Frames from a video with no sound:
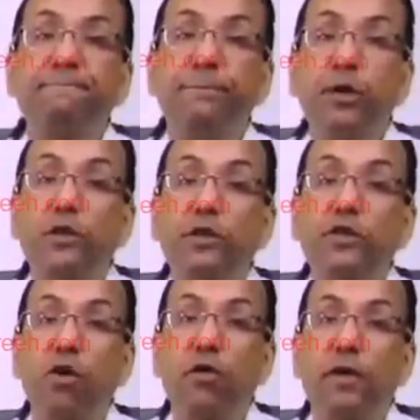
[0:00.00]
because it is
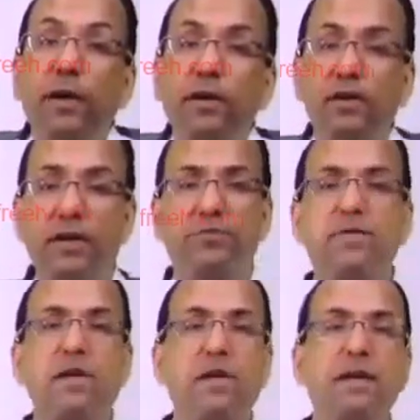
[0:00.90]
contralateral. If
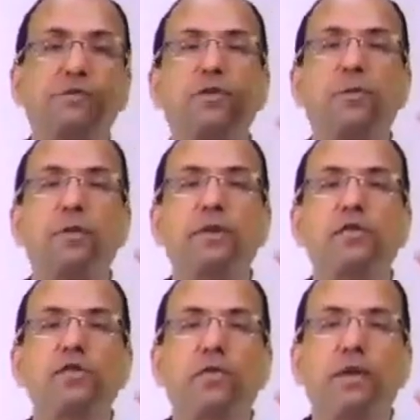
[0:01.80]
the left superior oblique
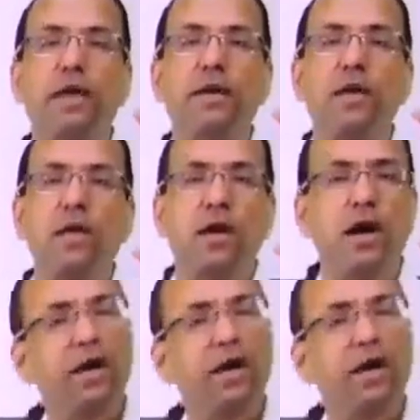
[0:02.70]
is not working, I